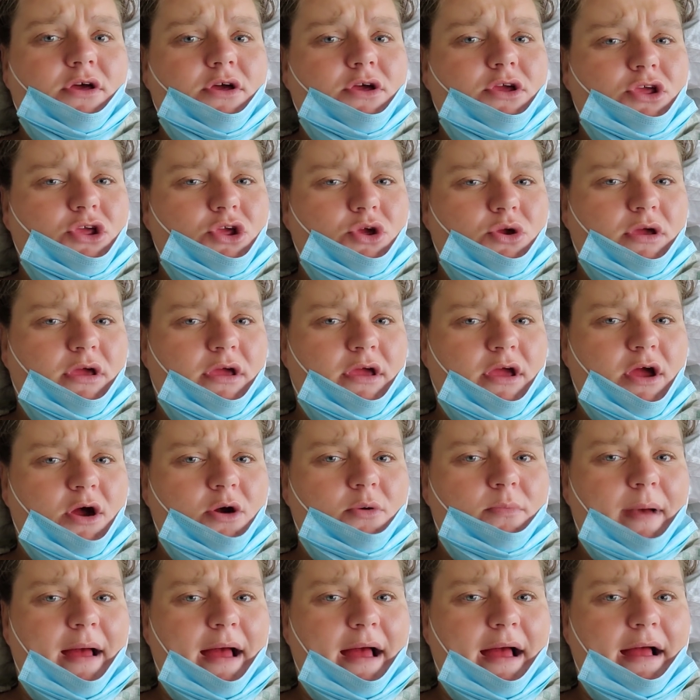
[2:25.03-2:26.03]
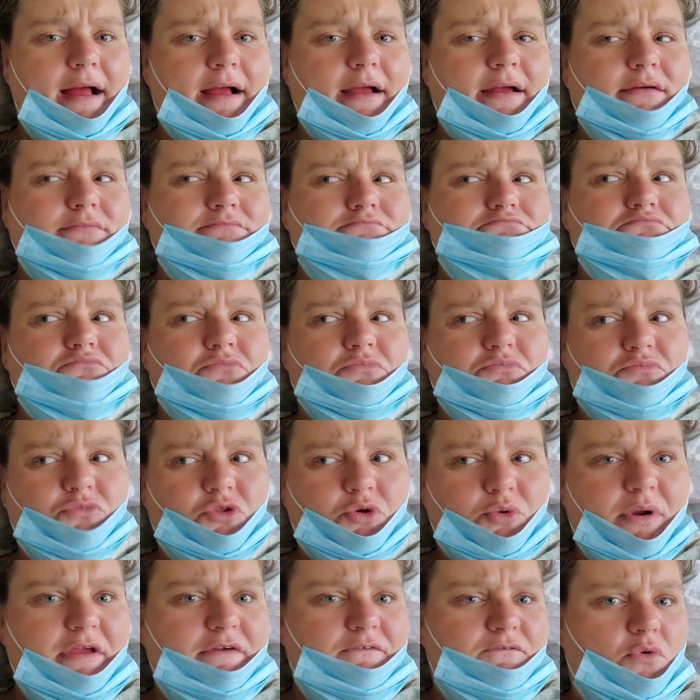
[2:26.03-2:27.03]
You can go back
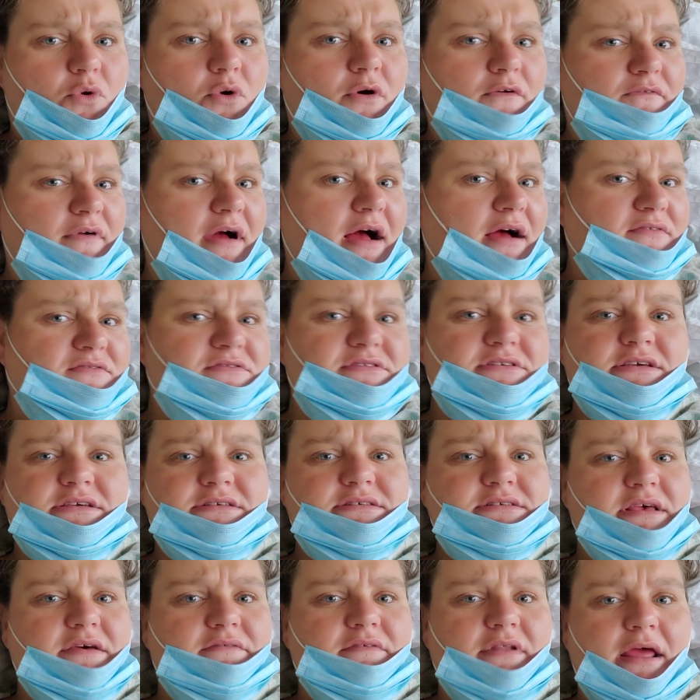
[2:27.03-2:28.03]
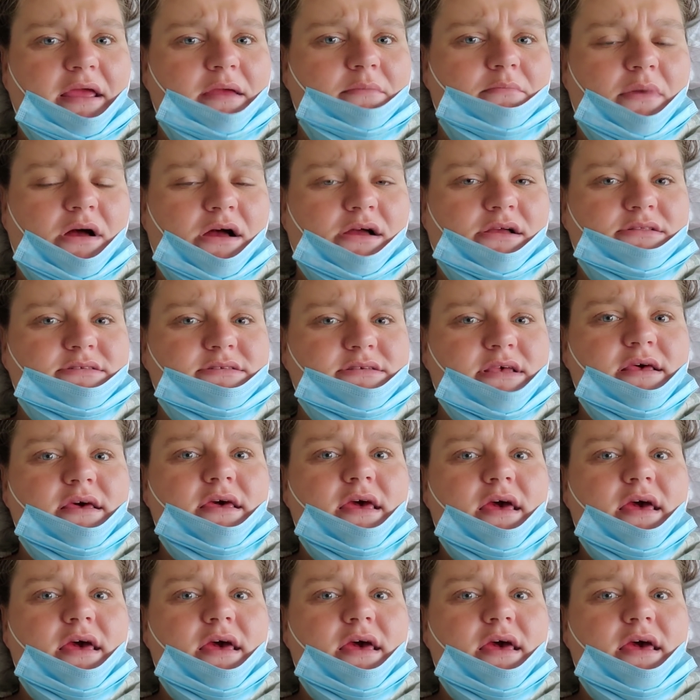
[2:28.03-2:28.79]
three, four, five, six, seven, eight months